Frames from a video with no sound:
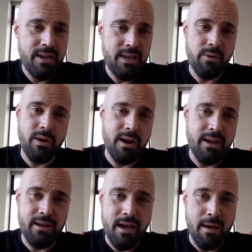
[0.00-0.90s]
you want
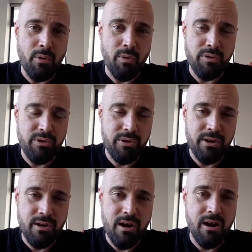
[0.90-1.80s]
to upholster
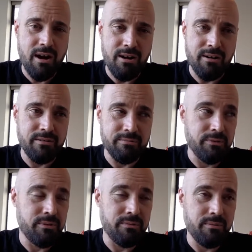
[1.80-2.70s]
your car
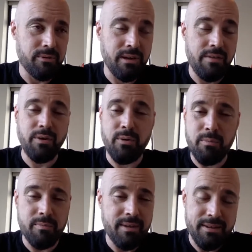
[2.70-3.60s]
or living
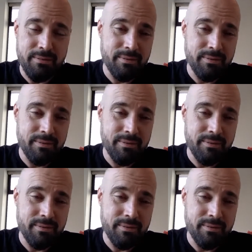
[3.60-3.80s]
room,